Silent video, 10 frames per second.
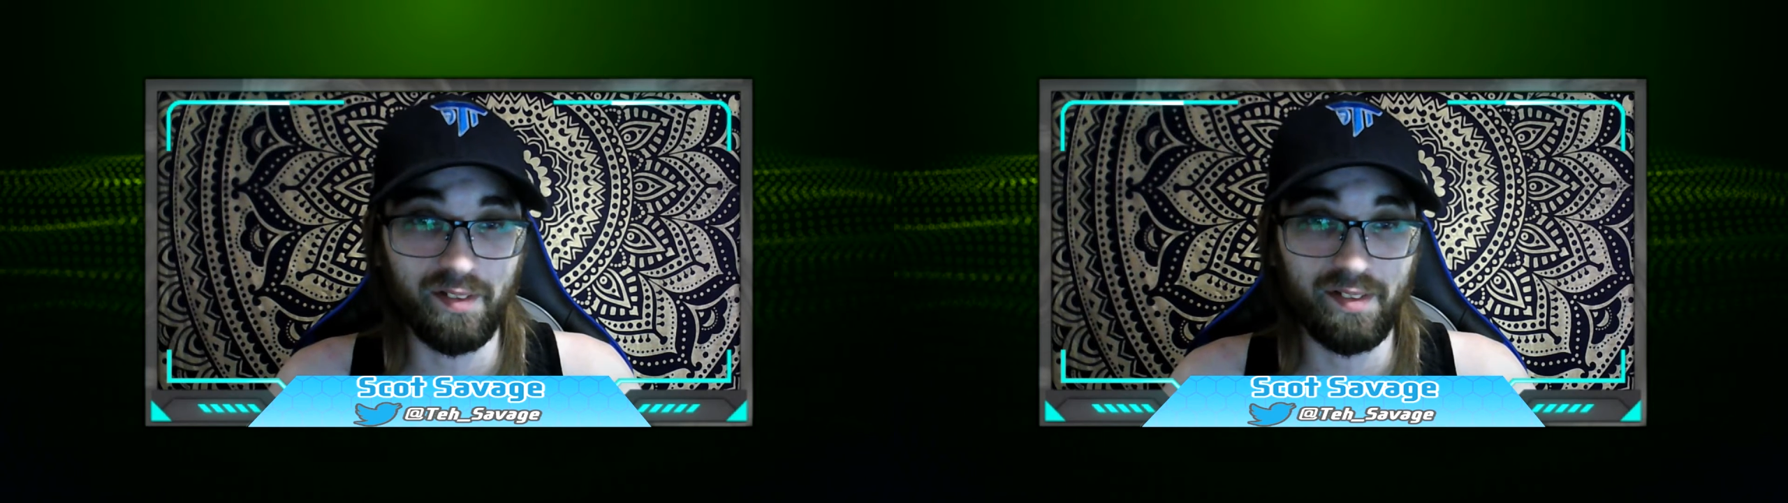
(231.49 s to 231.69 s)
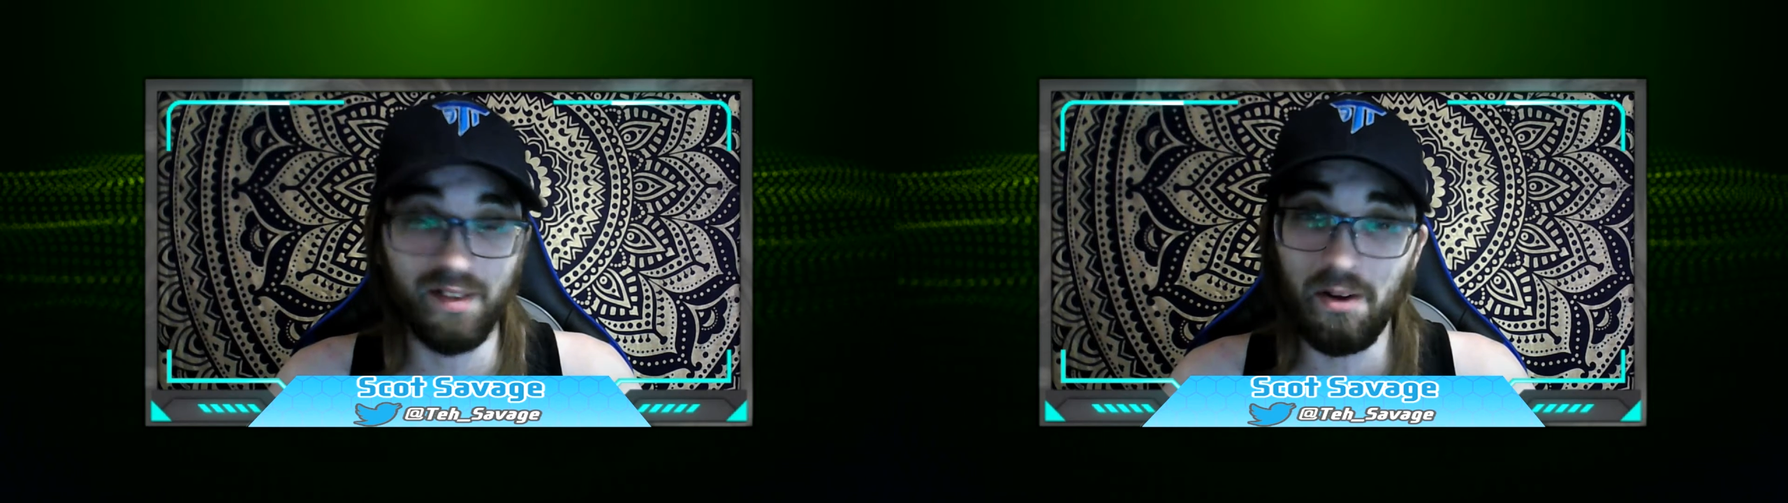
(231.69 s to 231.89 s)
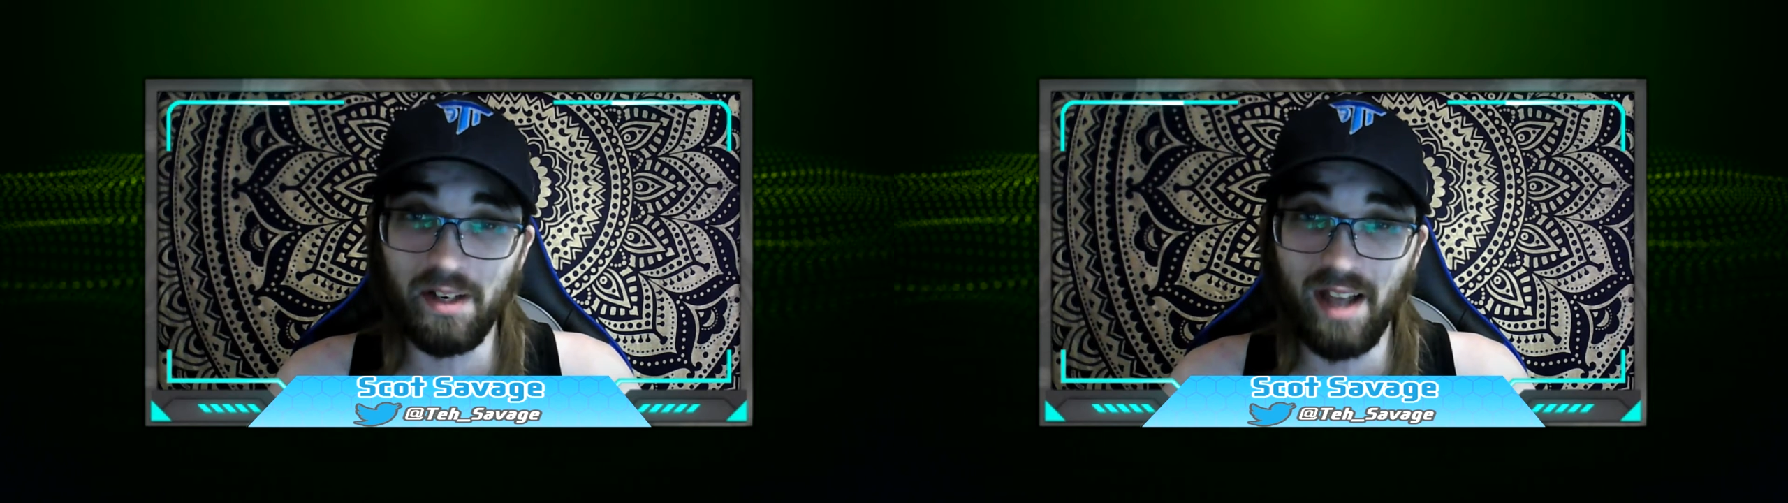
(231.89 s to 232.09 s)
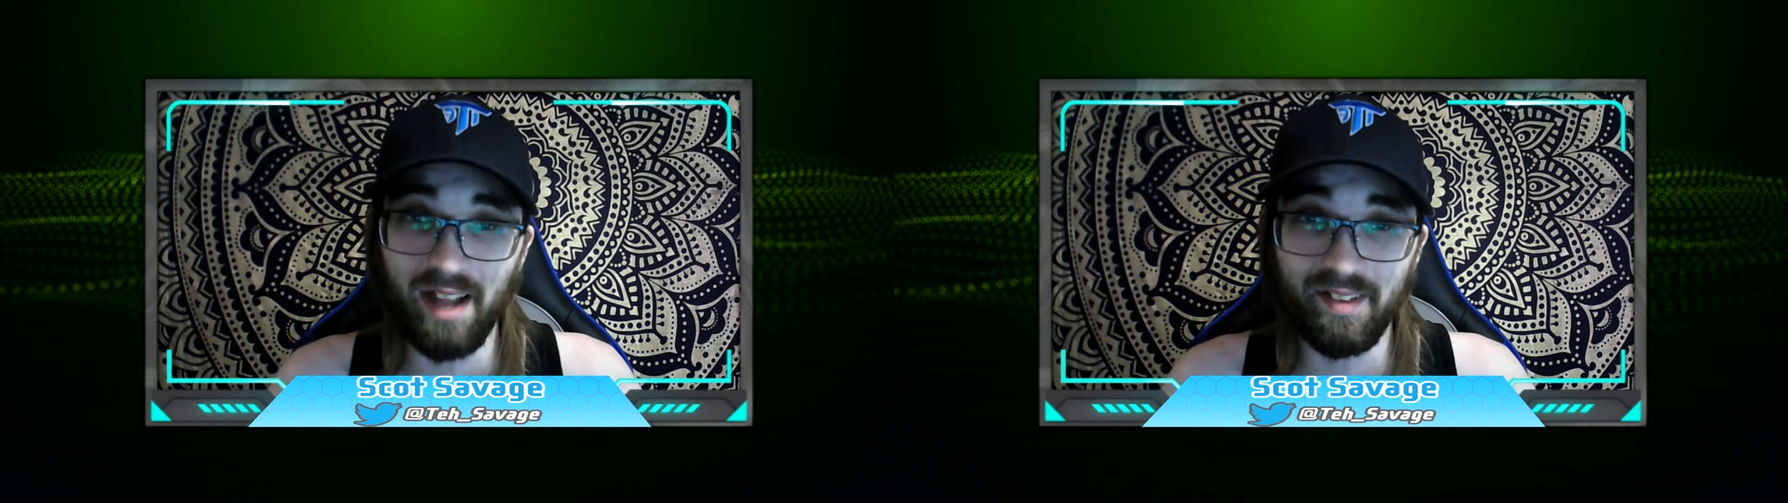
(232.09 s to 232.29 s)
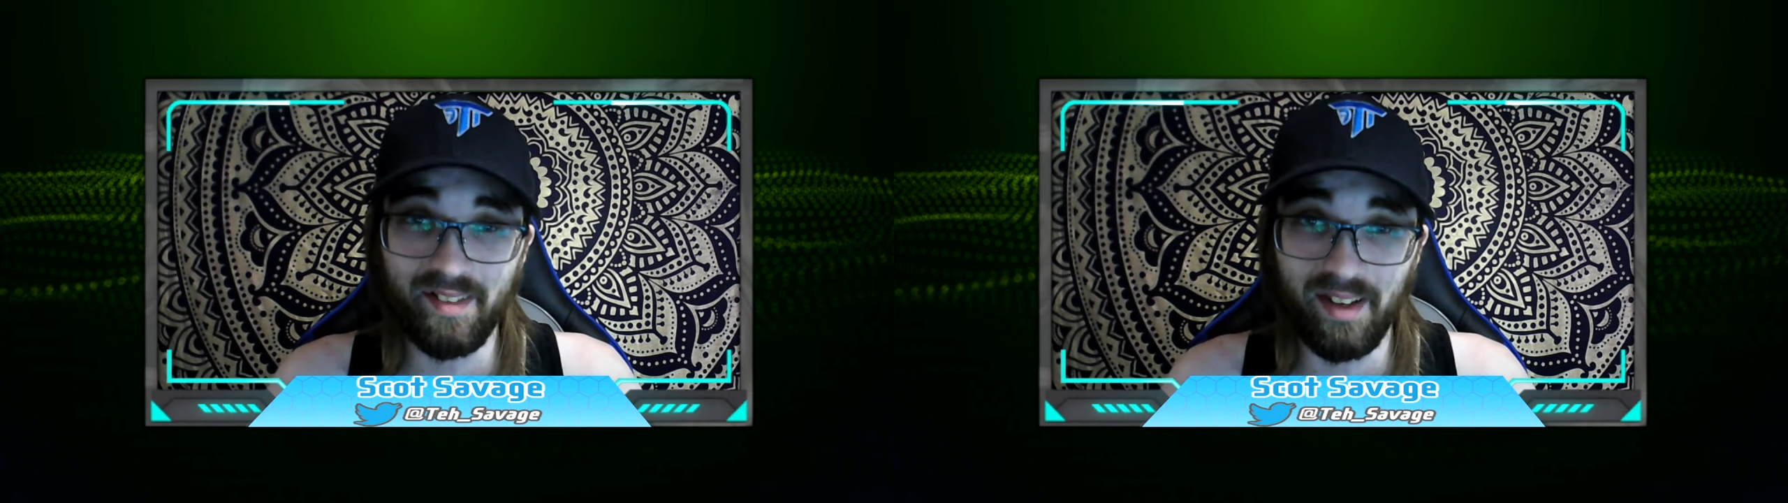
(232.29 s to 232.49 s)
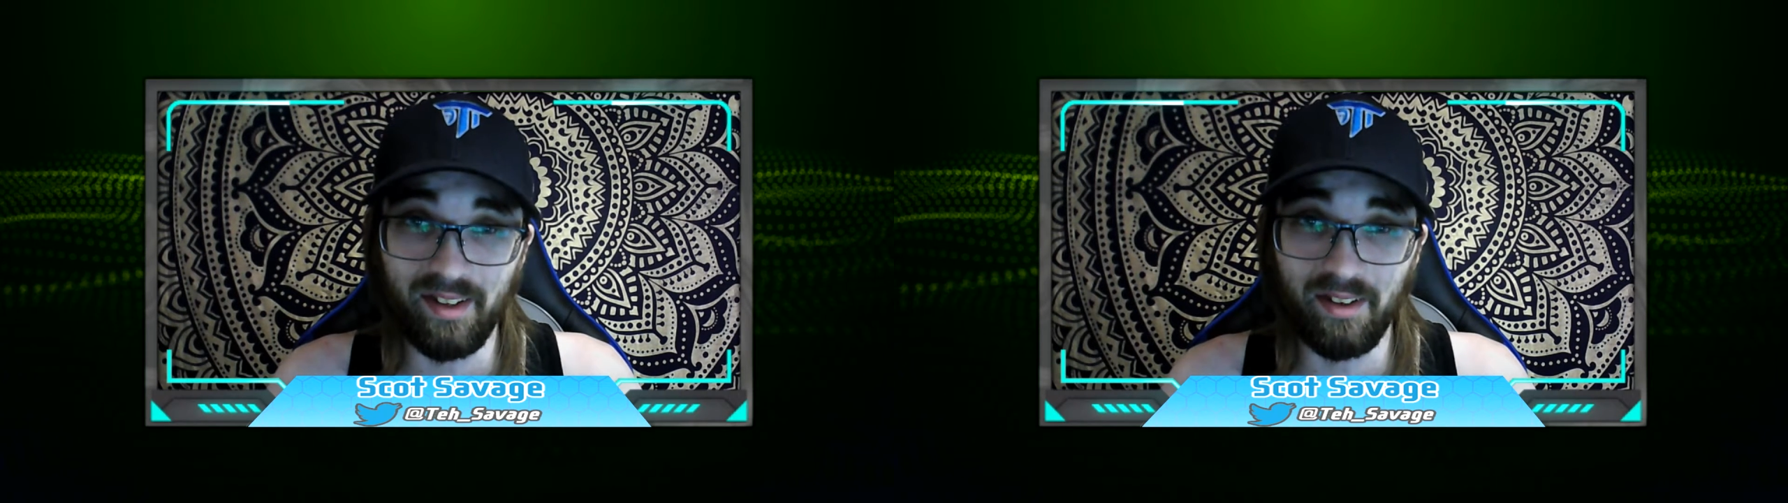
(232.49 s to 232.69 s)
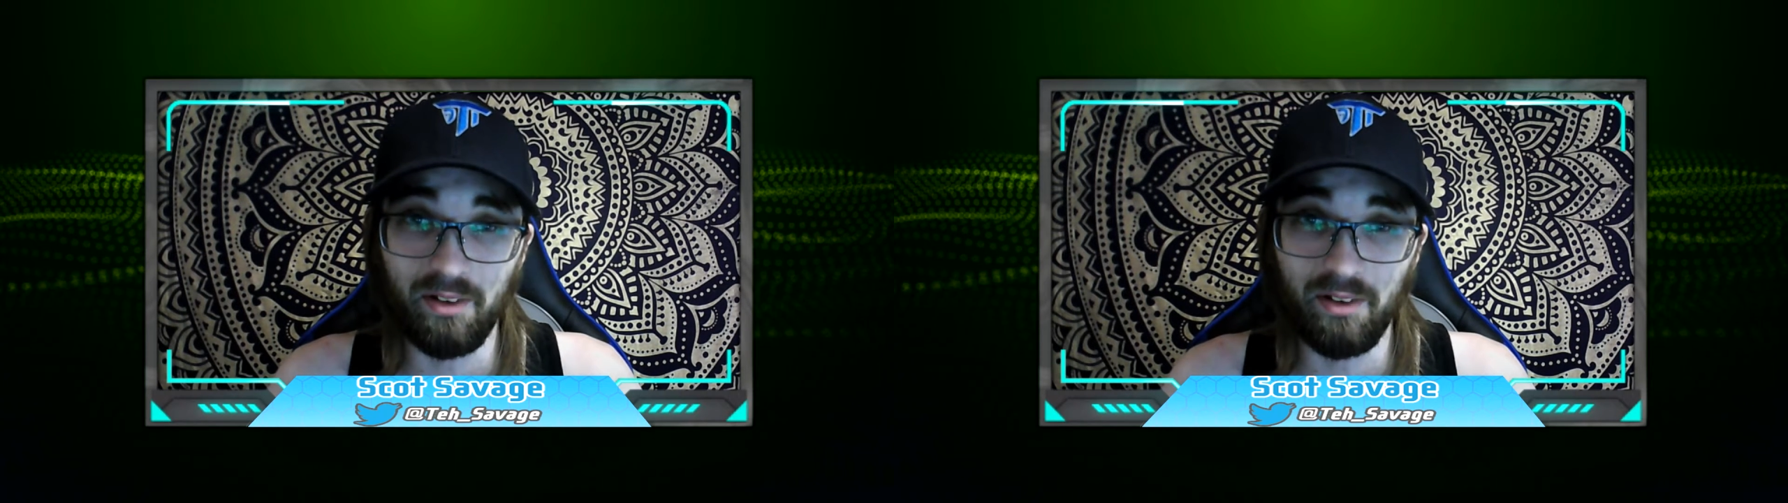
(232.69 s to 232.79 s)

Sony has taken